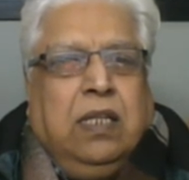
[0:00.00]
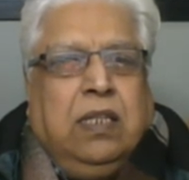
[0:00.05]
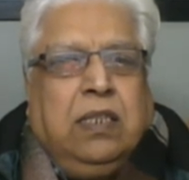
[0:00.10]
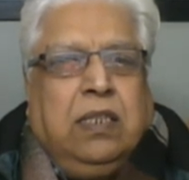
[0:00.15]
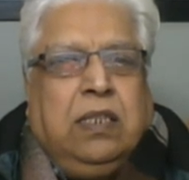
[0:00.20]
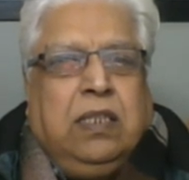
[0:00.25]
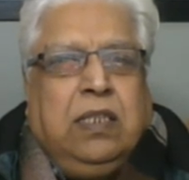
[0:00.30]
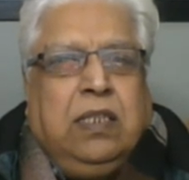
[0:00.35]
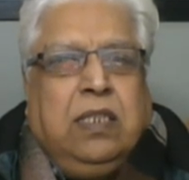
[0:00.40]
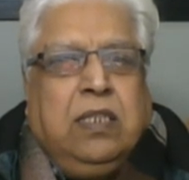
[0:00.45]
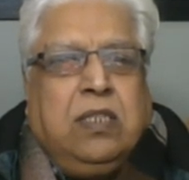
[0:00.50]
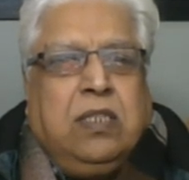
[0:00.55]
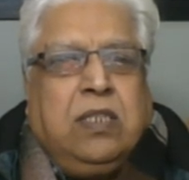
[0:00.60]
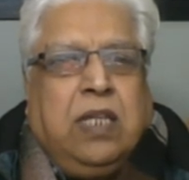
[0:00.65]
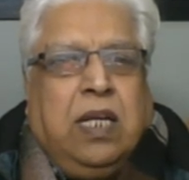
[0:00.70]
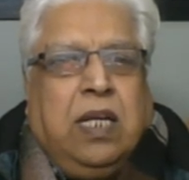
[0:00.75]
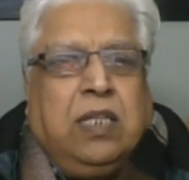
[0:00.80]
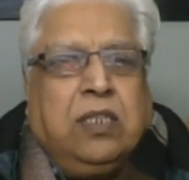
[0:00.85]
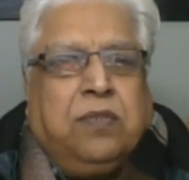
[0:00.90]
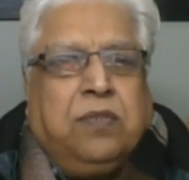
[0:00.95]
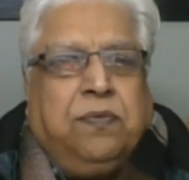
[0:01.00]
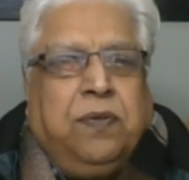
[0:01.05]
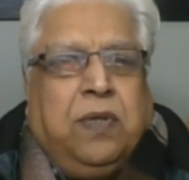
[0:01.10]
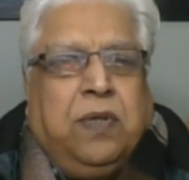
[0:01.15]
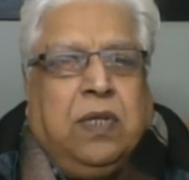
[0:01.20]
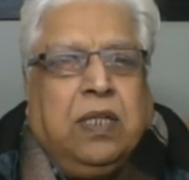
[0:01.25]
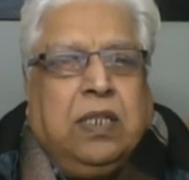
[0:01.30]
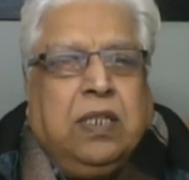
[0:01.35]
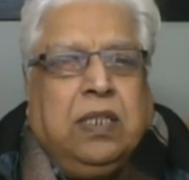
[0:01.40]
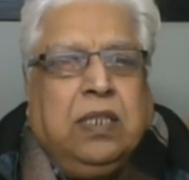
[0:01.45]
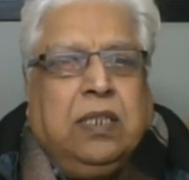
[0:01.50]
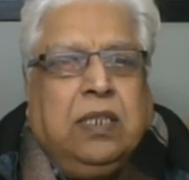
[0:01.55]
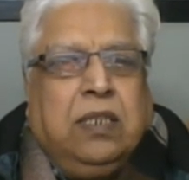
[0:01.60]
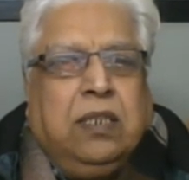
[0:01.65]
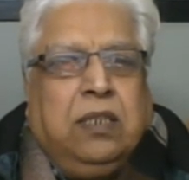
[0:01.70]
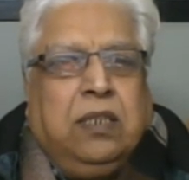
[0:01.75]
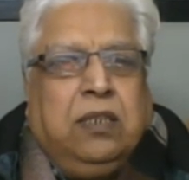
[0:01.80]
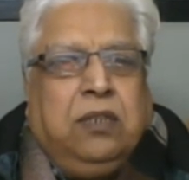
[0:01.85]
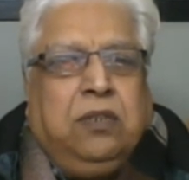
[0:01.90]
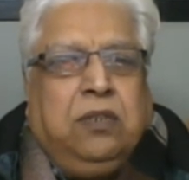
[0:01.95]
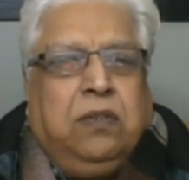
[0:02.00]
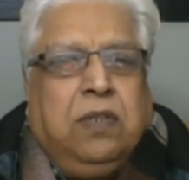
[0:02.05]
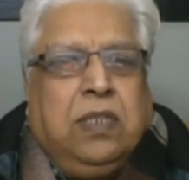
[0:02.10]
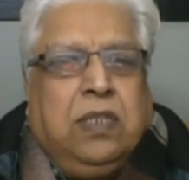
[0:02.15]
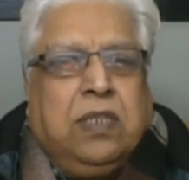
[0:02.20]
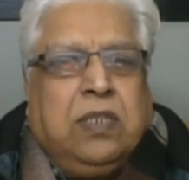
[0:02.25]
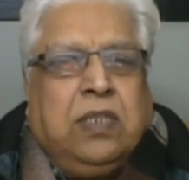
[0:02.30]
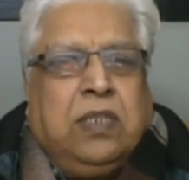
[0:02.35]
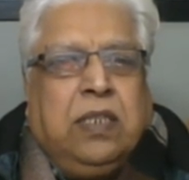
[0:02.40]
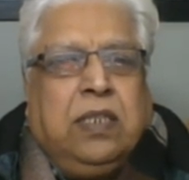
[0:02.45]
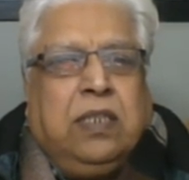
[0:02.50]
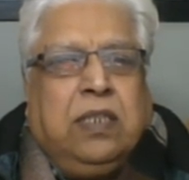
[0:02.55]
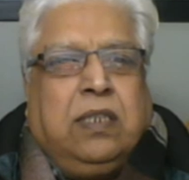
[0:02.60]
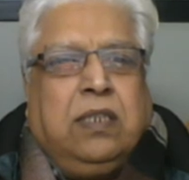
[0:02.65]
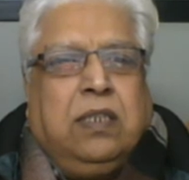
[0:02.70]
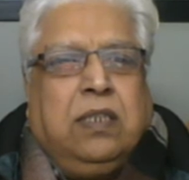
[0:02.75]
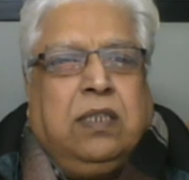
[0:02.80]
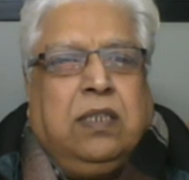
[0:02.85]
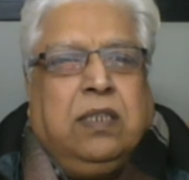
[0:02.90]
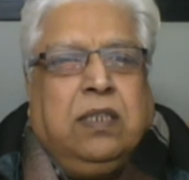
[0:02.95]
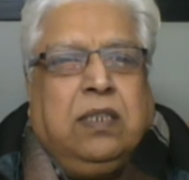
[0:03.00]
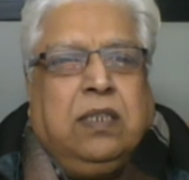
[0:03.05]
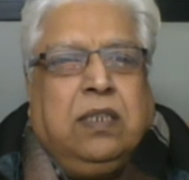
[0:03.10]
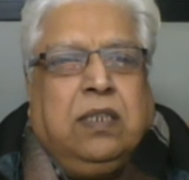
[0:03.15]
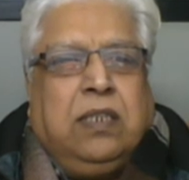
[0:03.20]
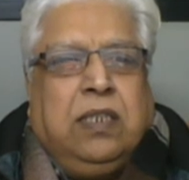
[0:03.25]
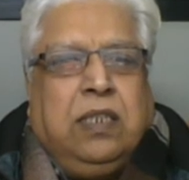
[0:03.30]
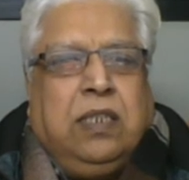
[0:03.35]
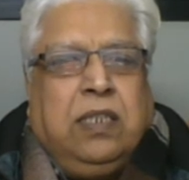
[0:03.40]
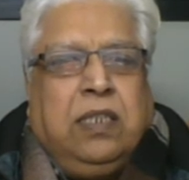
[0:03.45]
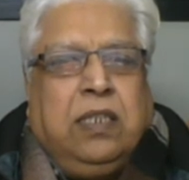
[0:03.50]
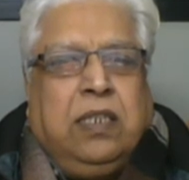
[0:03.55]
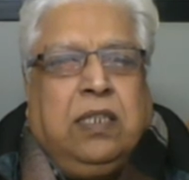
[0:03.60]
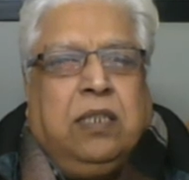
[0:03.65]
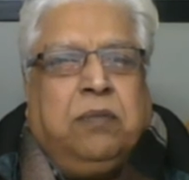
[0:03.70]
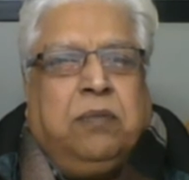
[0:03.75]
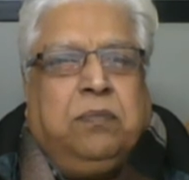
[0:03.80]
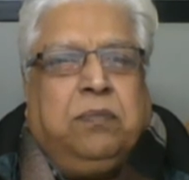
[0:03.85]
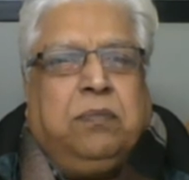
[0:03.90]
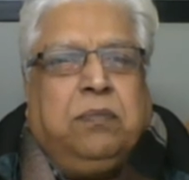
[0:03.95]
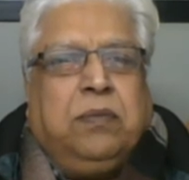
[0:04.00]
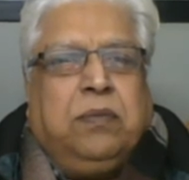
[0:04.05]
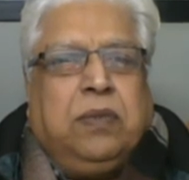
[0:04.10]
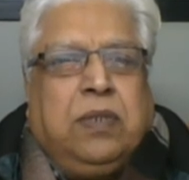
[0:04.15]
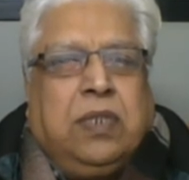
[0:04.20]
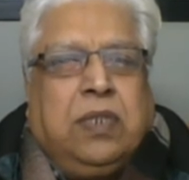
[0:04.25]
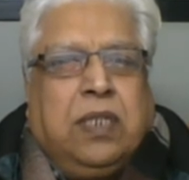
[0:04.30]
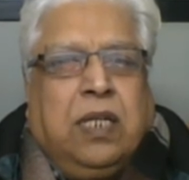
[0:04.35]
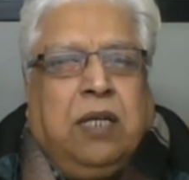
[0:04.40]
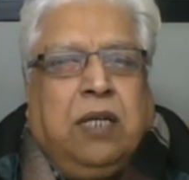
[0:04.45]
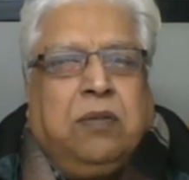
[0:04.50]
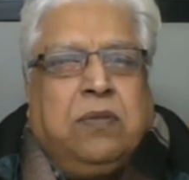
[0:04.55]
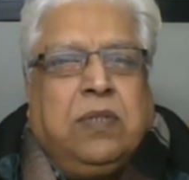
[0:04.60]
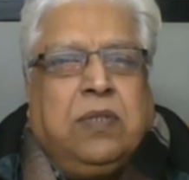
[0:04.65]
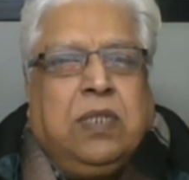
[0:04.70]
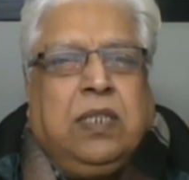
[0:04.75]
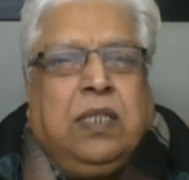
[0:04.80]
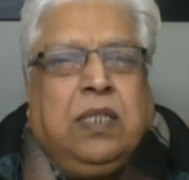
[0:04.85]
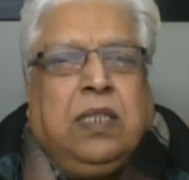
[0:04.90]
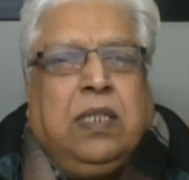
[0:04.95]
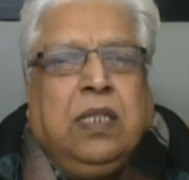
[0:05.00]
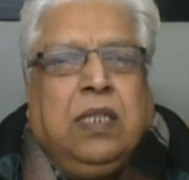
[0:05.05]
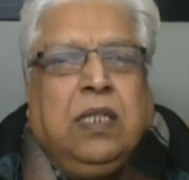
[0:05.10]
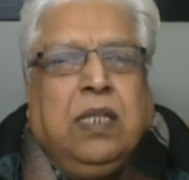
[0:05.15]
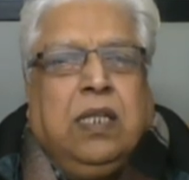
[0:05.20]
D stands for dual state, delirium, drowsy,